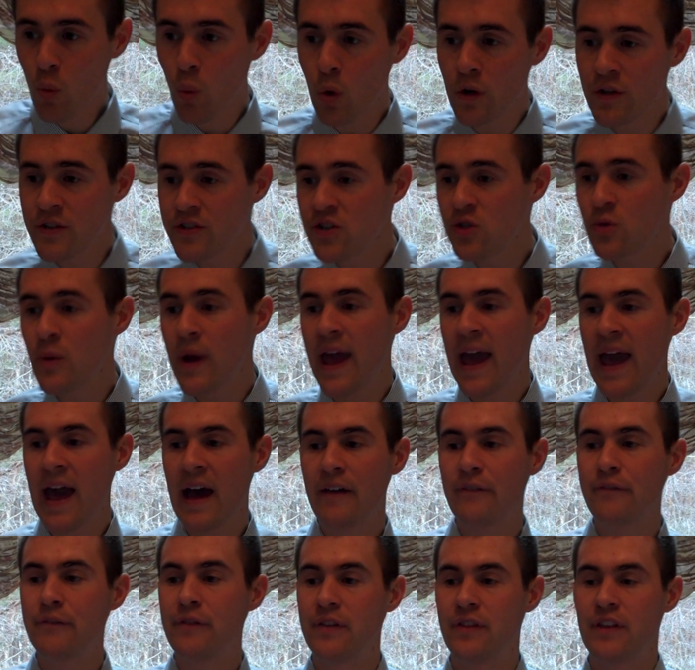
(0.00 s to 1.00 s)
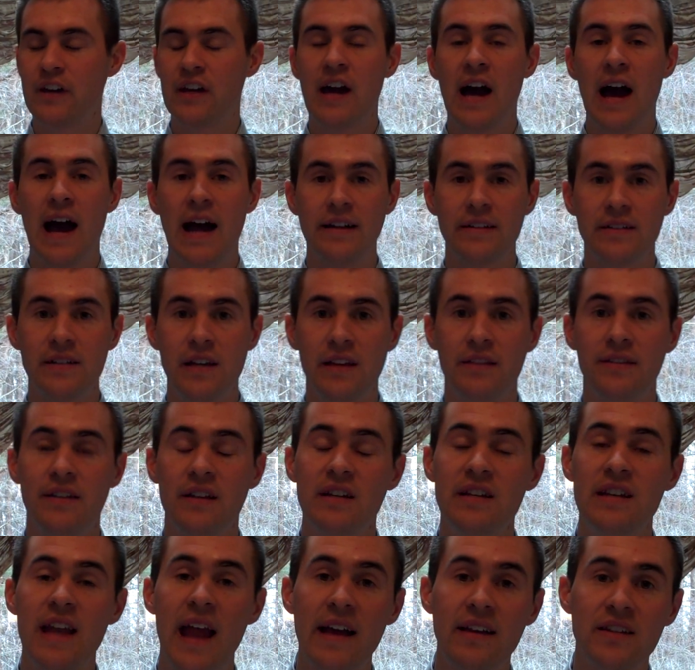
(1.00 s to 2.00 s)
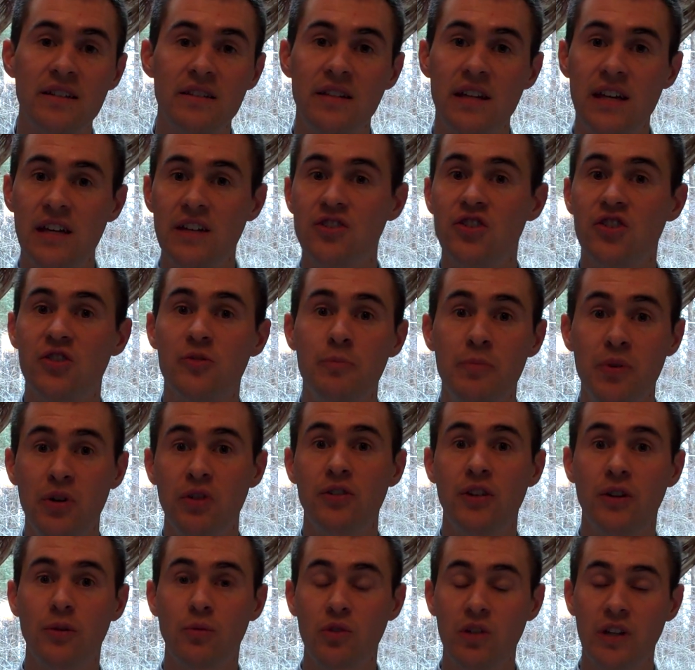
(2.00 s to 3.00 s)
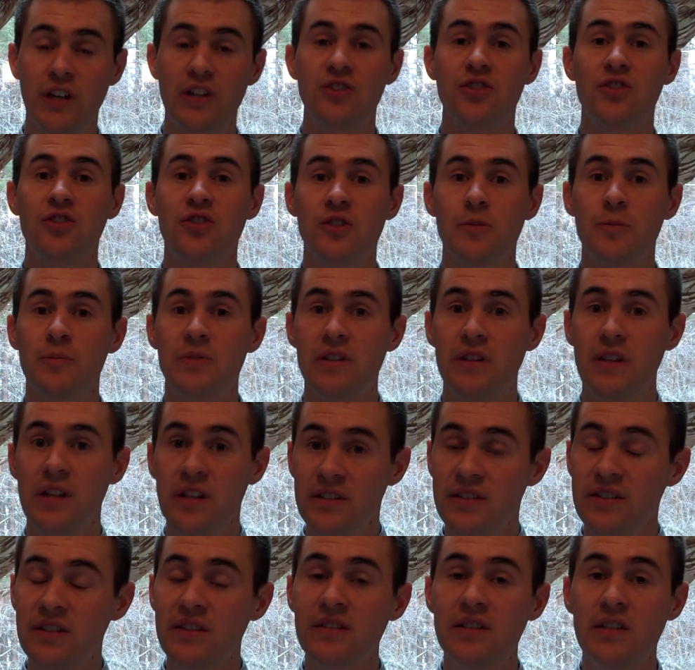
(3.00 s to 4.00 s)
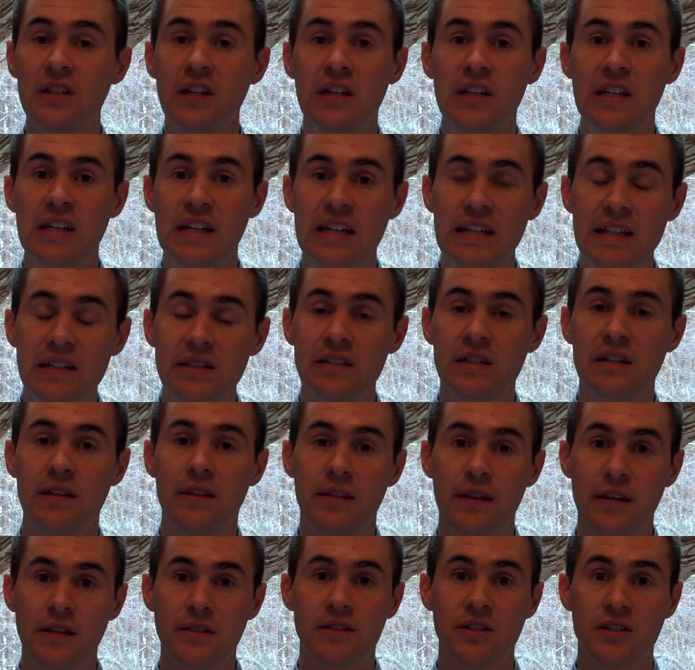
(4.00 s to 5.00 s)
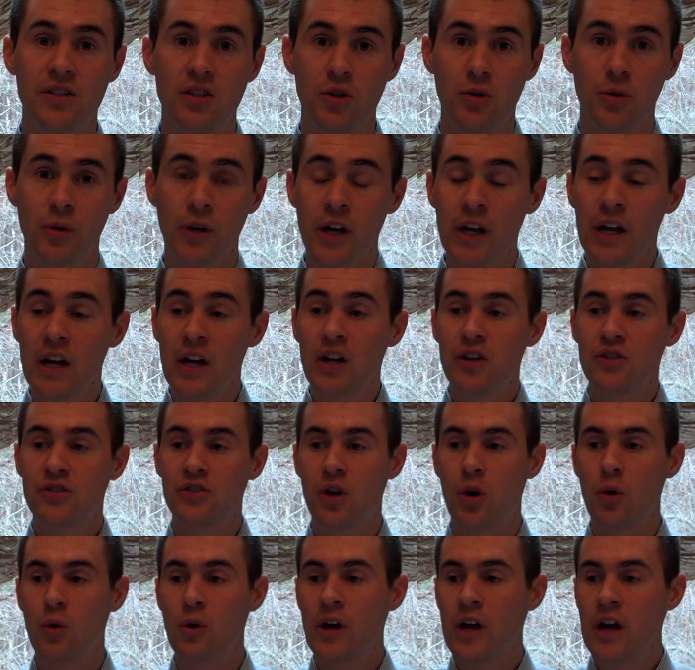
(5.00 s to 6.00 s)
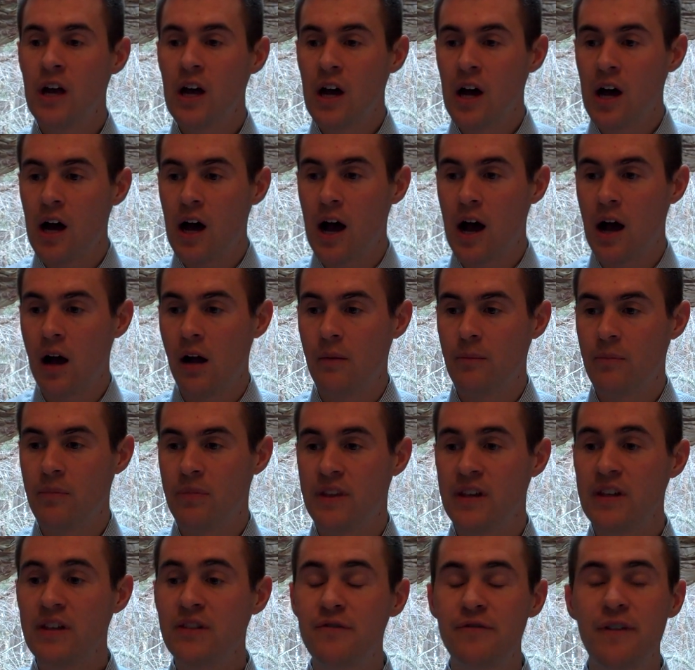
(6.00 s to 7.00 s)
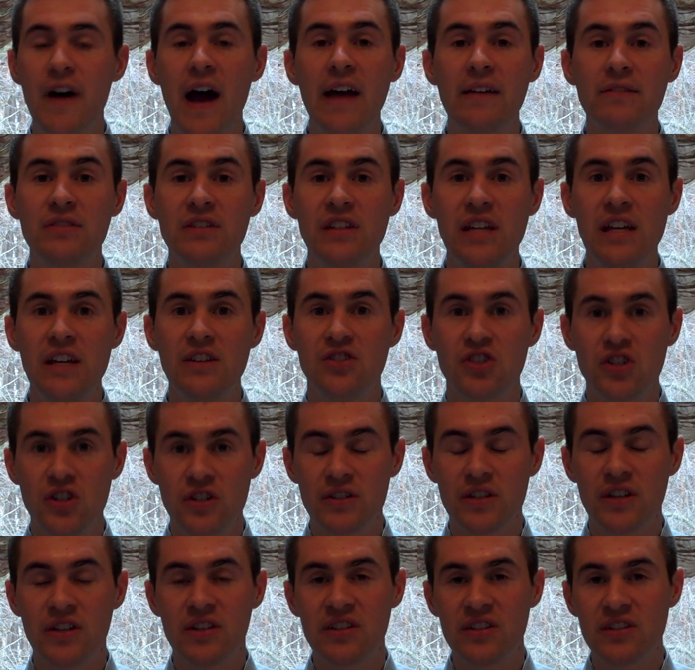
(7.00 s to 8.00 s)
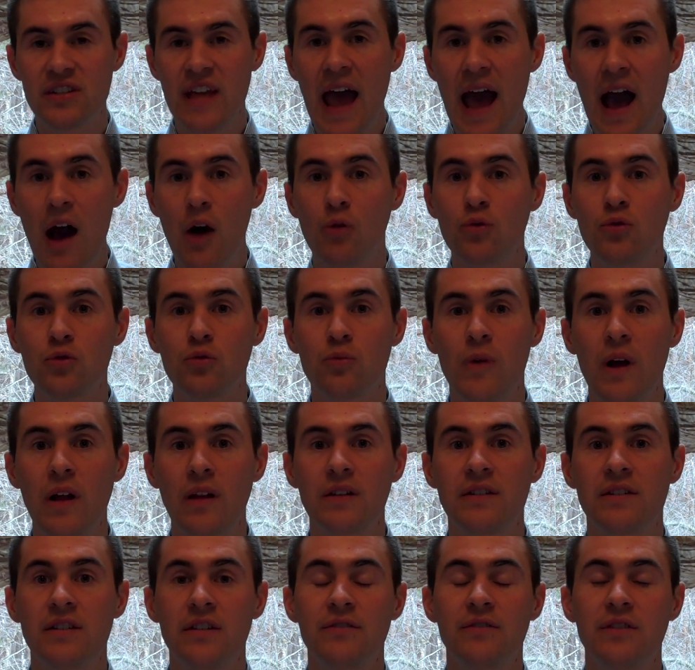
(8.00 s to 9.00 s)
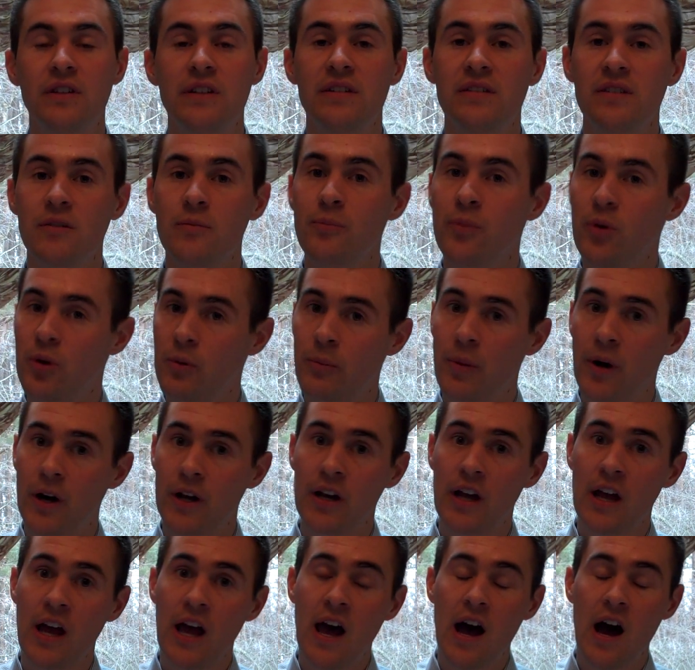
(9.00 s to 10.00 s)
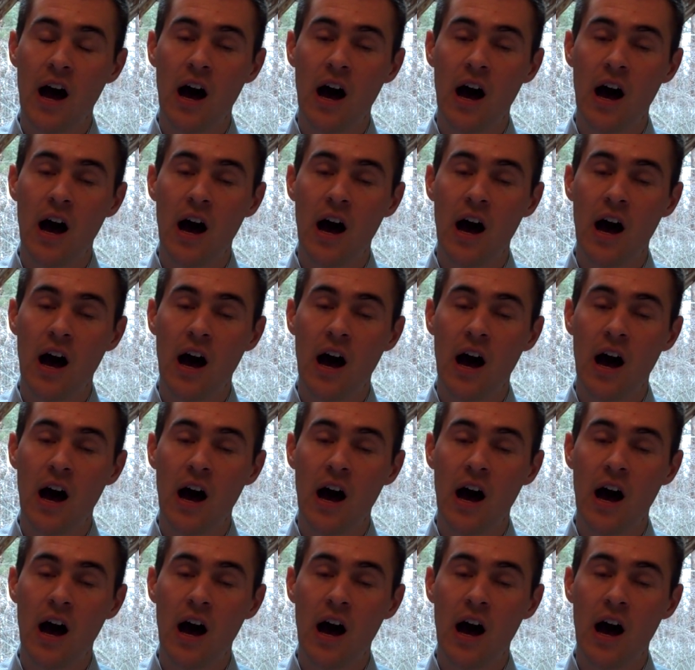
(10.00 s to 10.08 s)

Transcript: Once you have the content, the next stage is building relationships. And this isn't an easy thing to do. So these 5 stages sound relatively simple, but